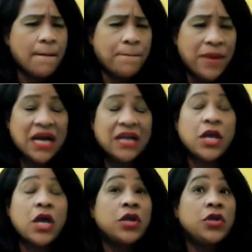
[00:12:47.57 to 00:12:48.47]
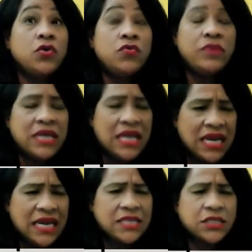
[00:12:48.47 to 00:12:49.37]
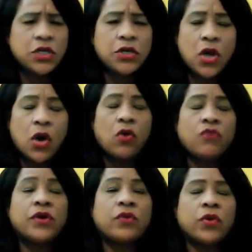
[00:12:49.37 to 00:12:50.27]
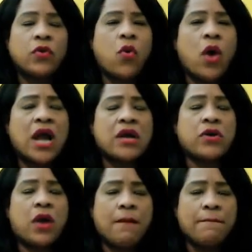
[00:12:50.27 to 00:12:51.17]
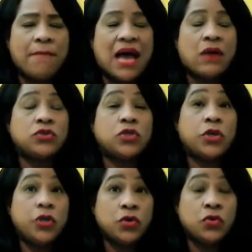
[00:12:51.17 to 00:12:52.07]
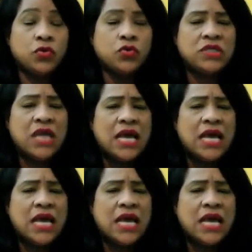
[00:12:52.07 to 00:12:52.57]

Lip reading: but you need to know the required amount to use